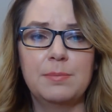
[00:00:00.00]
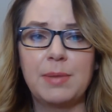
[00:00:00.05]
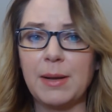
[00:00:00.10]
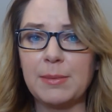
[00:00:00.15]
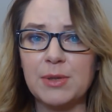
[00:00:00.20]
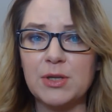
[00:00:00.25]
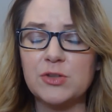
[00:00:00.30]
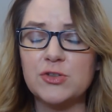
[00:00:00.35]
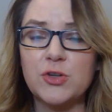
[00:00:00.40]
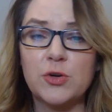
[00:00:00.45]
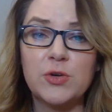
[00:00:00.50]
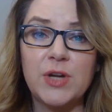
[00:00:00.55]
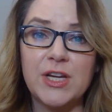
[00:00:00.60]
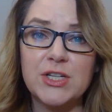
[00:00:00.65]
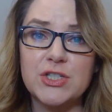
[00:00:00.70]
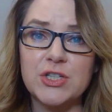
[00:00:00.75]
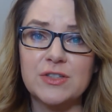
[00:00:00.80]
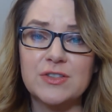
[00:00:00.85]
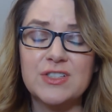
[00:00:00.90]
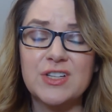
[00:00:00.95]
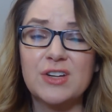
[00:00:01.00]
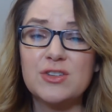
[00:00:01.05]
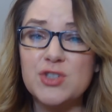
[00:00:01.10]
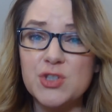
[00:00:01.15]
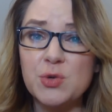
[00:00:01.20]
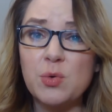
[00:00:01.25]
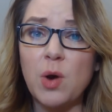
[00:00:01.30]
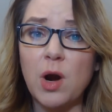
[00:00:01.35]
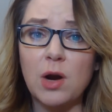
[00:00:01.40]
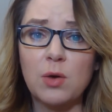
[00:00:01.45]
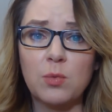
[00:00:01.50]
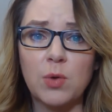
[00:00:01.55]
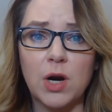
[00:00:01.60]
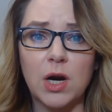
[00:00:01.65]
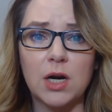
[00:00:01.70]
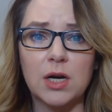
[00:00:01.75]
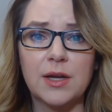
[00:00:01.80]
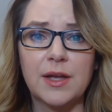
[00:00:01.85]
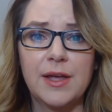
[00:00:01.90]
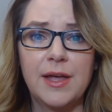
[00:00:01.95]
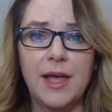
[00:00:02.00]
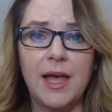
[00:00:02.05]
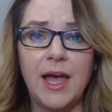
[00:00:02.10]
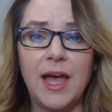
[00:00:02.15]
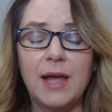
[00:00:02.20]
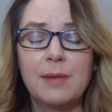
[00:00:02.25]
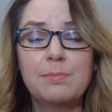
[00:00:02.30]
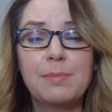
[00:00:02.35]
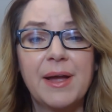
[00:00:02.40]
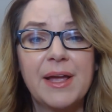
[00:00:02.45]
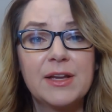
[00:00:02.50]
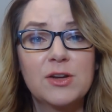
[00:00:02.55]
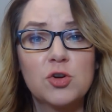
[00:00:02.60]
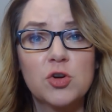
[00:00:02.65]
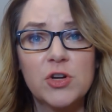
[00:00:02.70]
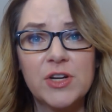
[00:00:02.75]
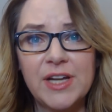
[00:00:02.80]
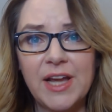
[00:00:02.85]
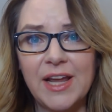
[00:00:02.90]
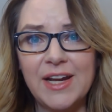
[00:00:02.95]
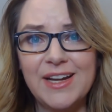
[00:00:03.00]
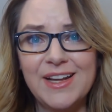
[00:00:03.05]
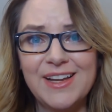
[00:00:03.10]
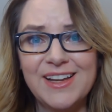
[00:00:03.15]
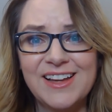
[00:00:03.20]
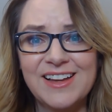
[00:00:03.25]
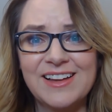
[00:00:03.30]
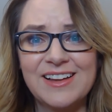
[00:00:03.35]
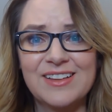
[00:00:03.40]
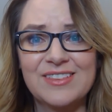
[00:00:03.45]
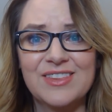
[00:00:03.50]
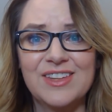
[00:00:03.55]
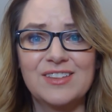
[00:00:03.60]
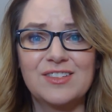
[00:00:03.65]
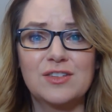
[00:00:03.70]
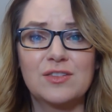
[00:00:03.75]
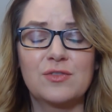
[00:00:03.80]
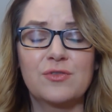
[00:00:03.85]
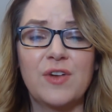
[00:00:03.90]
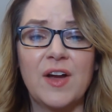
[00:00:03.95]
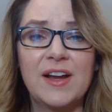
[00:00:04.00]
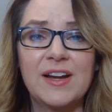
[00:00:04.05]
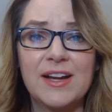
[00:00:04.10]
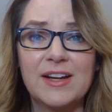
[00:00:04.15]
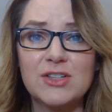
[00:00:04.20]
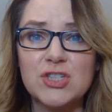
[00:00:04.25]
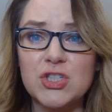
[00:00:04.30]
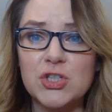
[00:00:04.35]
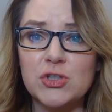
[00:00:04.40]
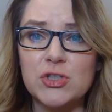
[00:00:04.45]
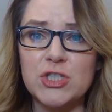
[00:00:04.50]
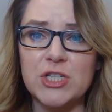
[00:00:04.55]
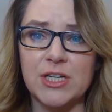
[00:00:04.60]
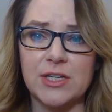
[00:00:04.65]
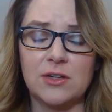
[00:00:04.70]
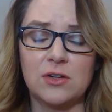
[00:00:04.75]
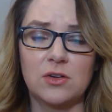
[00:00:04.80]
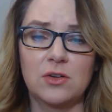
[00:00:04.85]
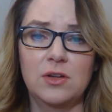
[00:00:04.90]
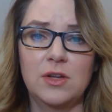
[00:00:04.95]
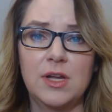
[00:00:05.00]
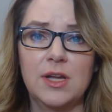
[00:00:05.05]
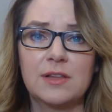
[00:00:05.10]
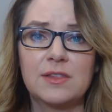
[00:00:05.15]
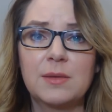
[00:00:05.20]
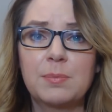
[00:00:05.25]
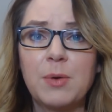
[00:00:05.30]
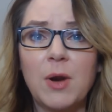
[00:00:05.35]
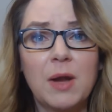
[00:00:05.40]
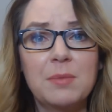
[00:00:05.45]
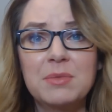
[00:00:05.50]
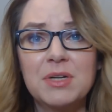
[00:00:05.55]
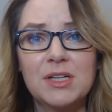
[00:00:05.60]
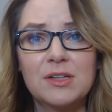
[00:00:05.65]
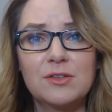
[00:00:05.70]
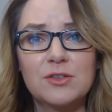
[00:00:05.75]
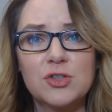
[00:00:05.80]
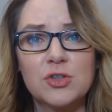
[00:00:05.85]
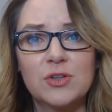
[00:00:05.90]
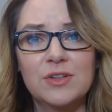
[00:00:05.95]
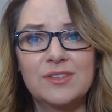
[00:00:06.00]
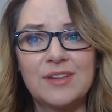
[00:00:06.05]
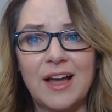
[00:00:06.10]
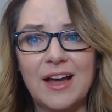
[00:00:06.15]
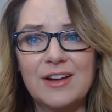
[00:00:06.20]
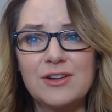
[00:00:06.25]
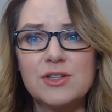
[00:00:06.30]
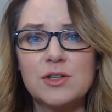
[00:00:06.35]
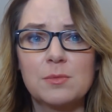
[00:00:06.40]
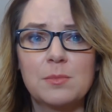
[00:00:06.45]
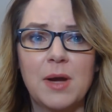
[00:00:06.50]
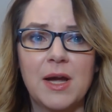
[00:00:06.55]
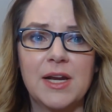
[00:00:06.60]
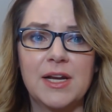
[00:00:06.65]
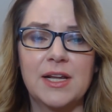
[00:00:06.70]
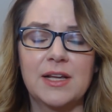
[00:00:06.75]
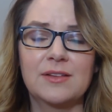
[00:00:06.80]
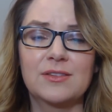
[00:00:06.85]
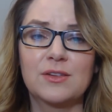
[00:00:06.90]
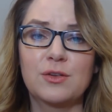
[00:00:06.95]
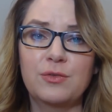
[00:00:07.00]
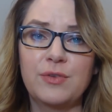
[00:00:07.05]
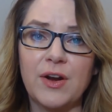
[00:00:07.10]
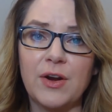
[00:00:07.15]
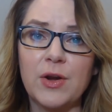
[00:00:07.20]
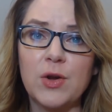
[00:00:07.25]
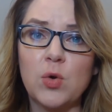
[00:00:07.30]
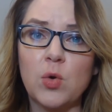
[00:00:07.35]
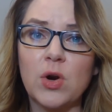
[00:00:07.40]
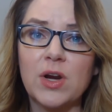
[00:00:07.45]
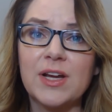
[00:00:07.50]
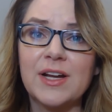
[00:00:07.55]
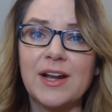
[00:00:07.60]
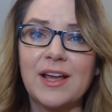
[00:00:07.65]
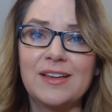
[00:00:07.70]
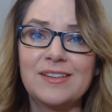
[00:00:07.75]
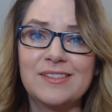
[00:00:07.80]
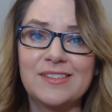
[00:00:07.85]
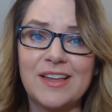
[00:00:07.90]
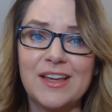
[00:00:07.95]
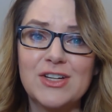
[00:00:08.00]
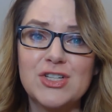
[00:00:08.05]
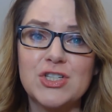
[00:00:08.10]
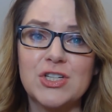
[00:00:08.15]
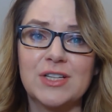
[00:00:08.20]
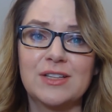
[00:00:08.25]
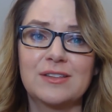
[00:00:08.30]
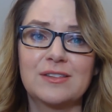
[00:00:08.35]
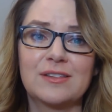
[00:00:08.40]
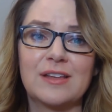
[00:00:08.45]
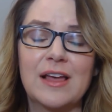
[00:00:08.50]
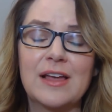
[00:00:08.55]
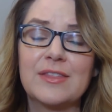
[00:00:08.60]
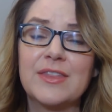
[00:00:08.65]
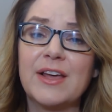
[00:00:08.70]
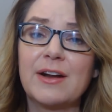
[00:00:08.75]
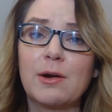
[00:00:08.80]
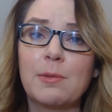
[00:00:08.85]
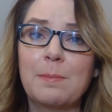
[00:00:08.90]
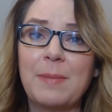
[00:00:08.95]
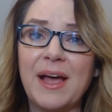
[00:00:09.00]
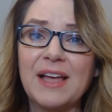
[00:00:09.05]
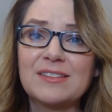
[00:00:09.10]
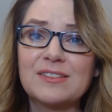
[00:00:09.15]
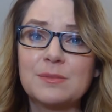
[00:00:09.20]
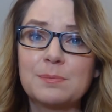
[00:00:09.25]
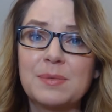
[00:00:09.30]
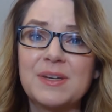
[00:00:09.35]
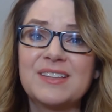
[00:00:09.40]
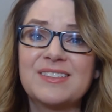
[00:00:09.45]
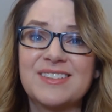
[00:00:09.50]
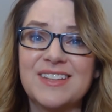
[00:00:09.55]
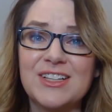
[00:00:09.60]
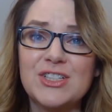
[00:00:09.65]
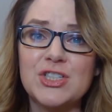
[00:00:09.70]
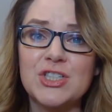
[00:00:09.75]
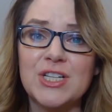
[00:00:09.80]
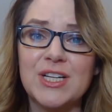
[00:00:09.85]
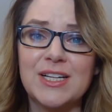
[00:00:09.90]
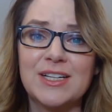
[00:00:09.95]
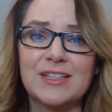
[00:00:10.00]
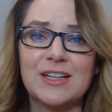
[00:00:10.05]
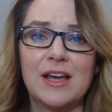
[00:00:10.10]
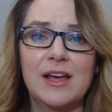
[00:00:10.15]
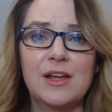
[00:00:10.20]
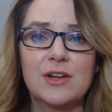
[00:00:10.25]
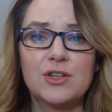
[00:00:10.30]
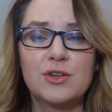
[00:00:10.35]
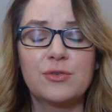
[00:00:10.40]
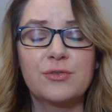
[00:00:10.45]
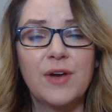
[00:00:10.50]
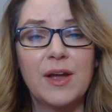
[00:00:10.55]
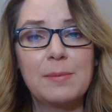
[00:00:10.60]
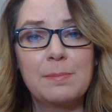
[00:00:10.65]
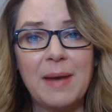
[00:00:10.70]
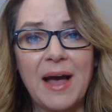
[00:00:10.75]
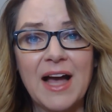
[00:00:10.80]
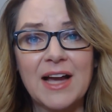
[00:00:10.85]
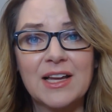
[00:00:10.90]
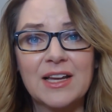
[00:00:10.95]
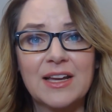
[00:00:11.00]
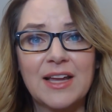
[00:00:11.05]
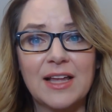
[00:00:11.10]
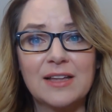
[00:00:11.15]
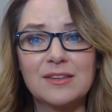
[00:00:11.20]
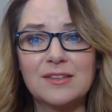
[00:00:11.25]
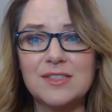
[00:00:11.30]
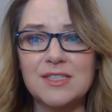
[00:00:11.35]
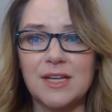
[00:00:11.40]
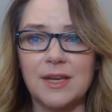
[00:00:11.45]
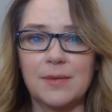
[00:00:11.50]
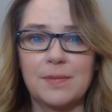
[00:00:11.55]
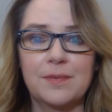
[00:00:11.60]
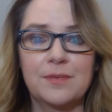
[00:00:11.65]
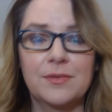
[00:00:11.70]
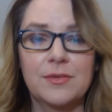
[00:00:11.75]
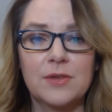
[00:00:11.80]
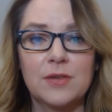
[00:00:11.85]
public donations to do our work. And by creating this financial chill, the Prime Minister is undermining the very organizations that are best positioned to fight back against him.